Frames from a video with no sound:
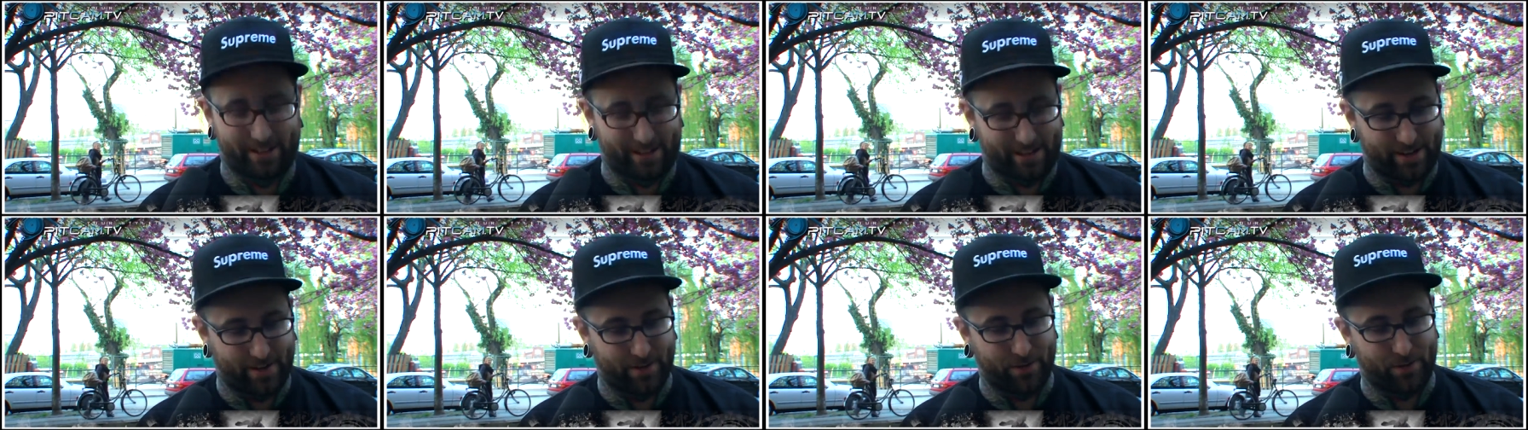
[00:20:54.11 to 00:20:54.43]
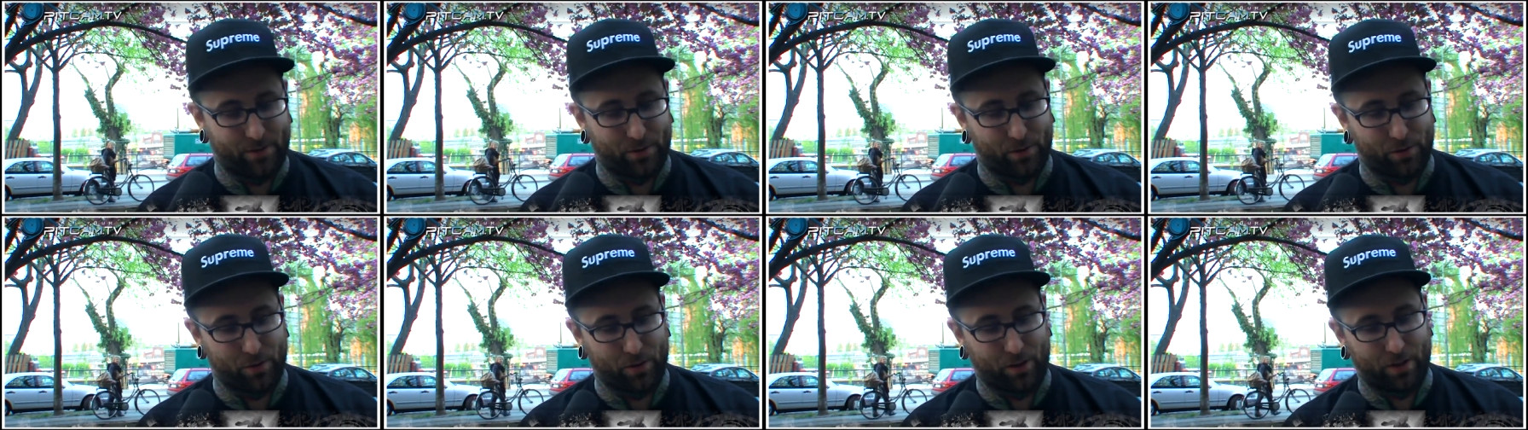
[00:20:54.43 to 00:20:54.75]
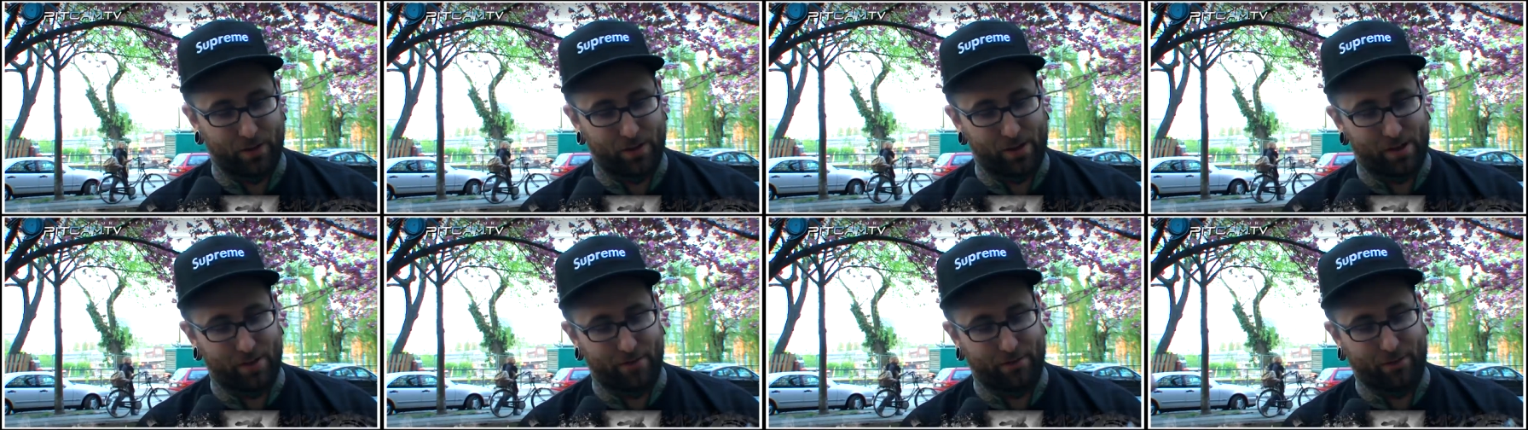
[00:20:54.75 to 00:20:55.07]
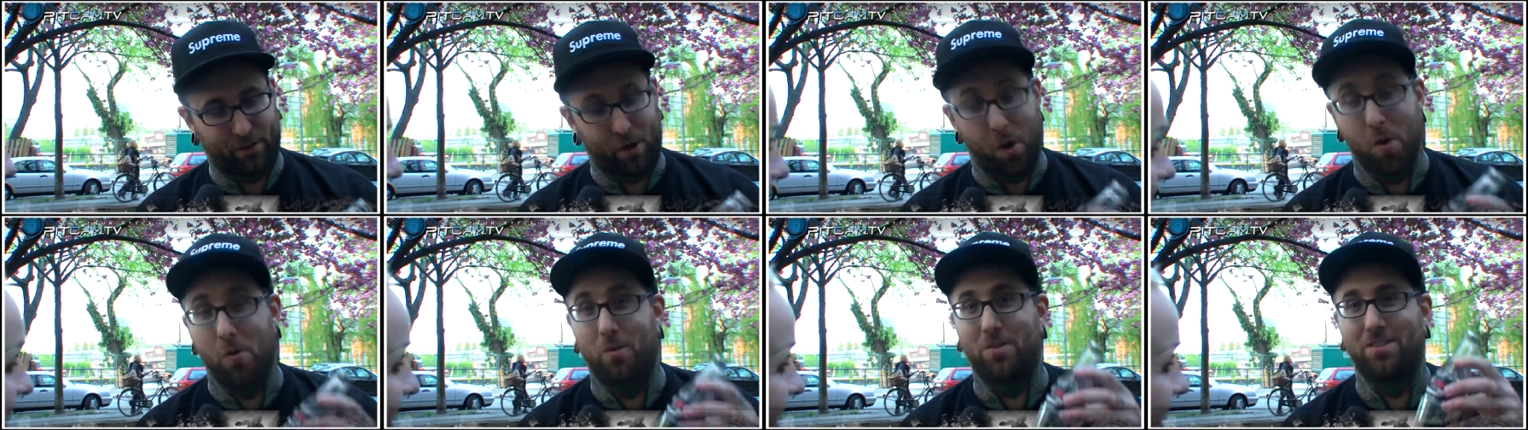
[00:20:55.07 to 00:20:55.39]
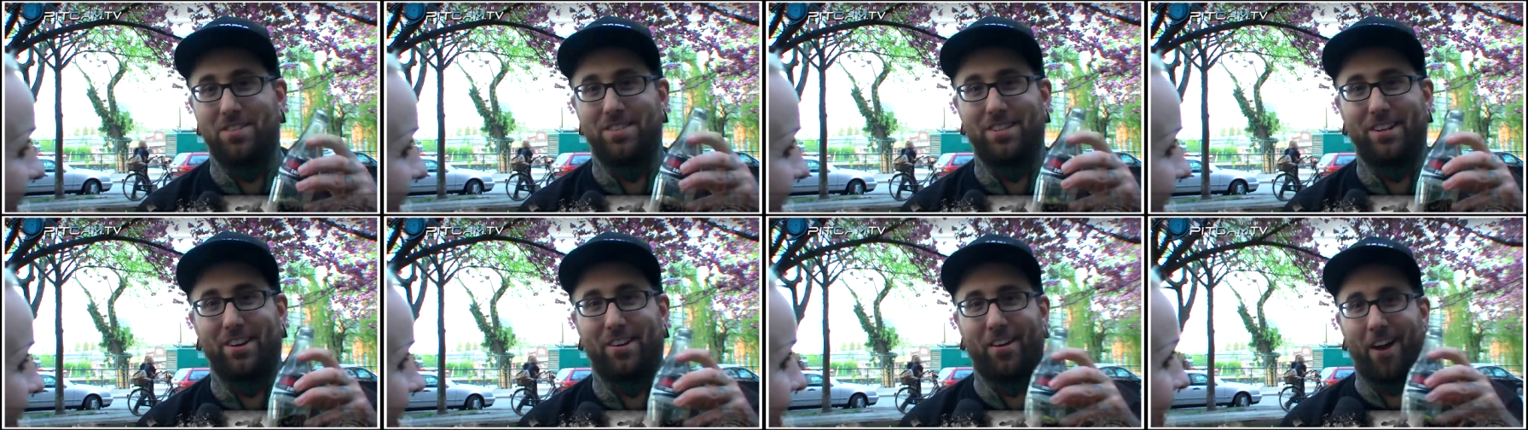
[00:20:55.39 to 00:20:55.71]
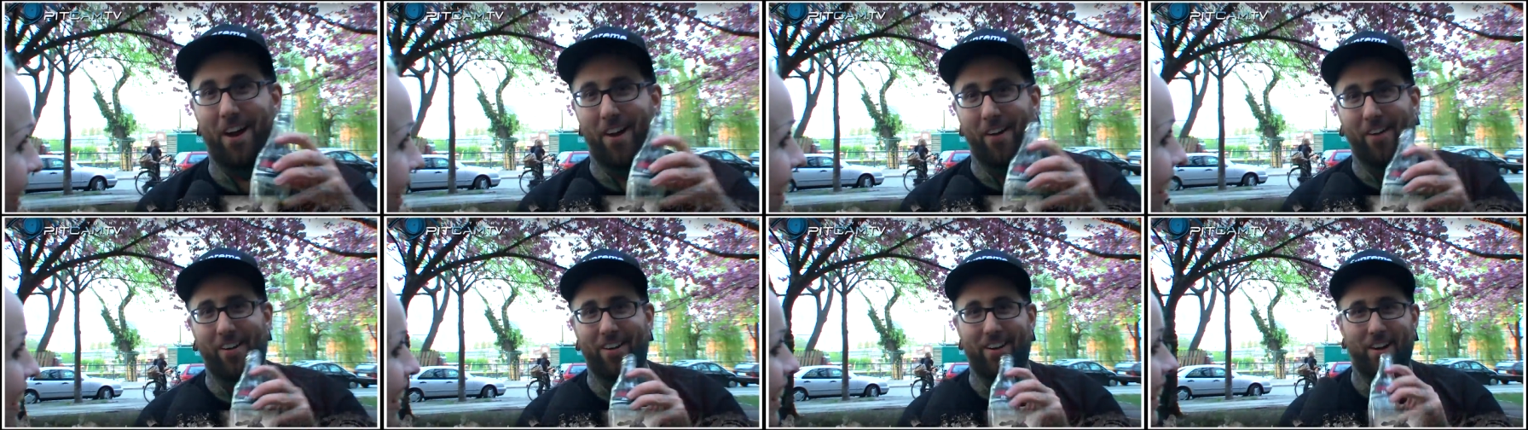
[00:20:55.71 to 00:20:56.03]
I also drink a lot of Coke
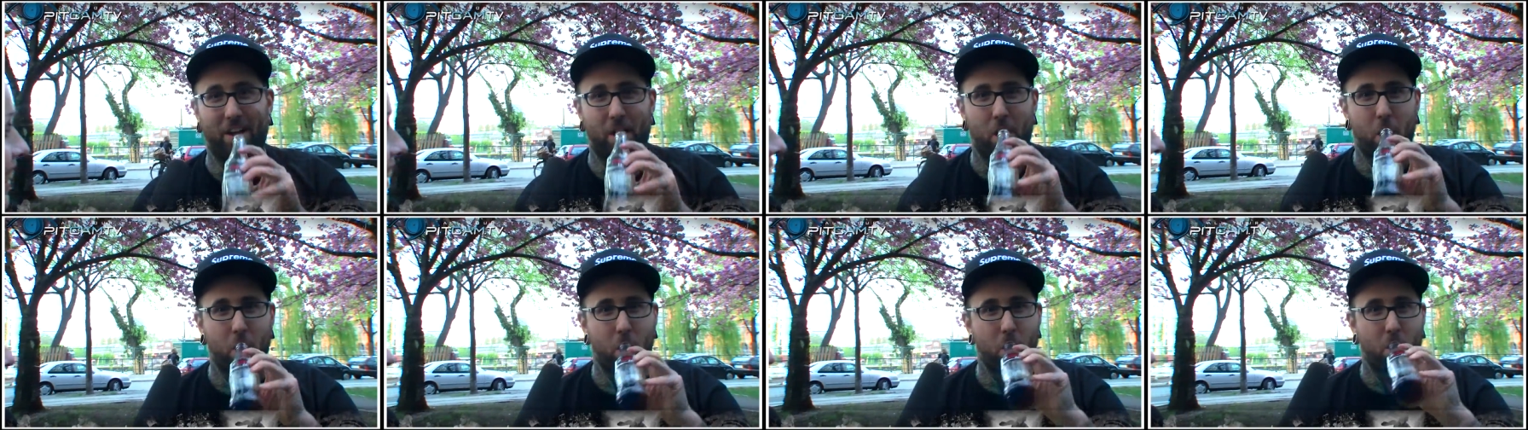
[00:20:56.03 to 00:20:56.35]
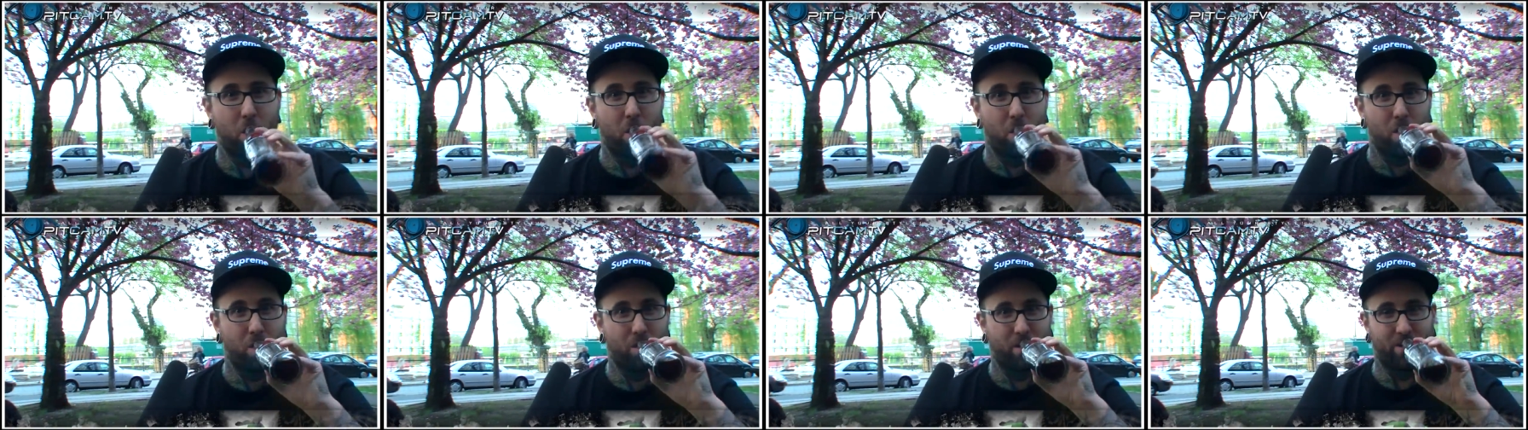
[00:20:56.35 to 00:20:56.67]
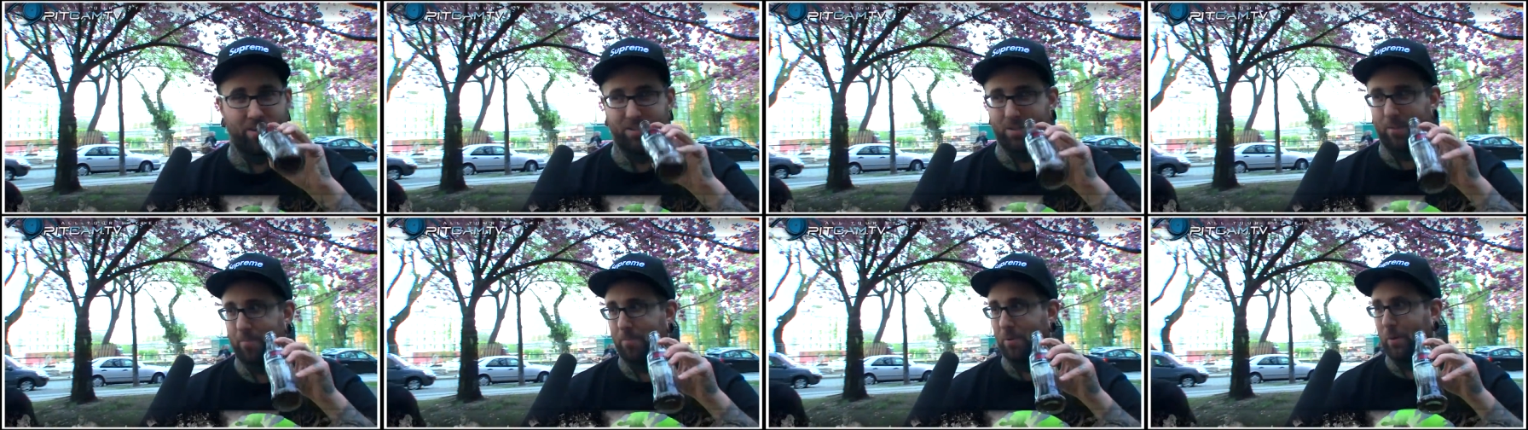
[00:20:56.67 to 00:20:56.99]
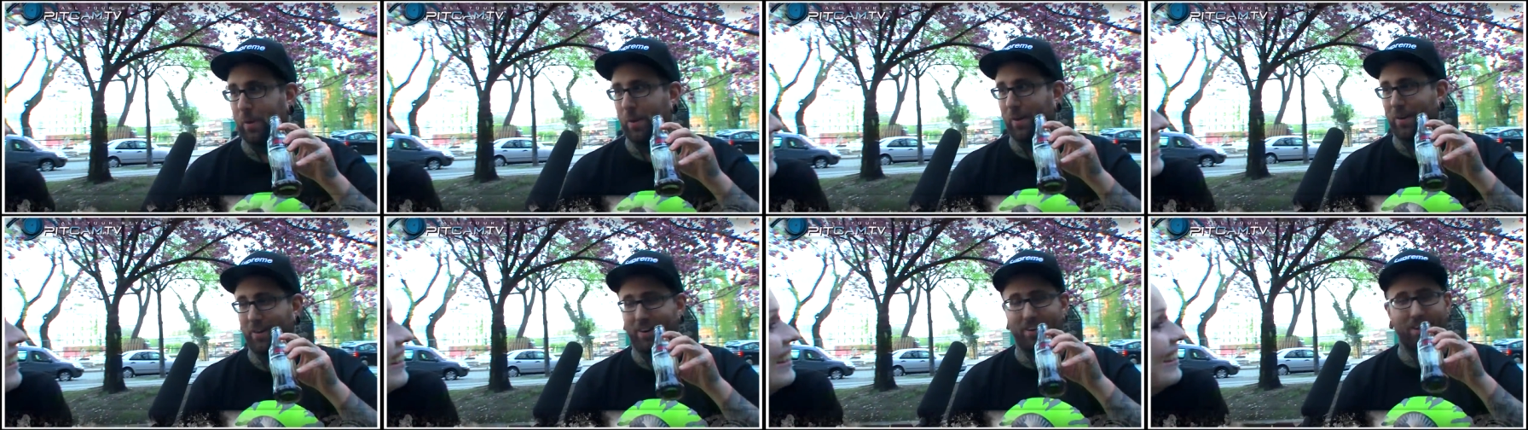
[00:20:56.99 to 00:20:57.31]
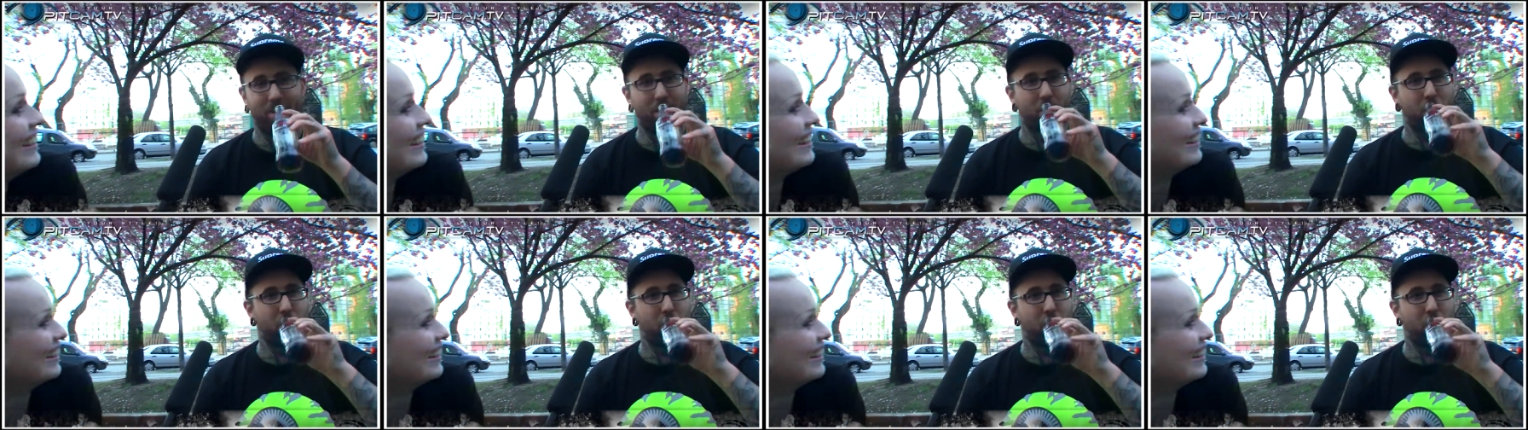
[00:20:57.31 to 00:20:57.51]
Zero. There's a plug.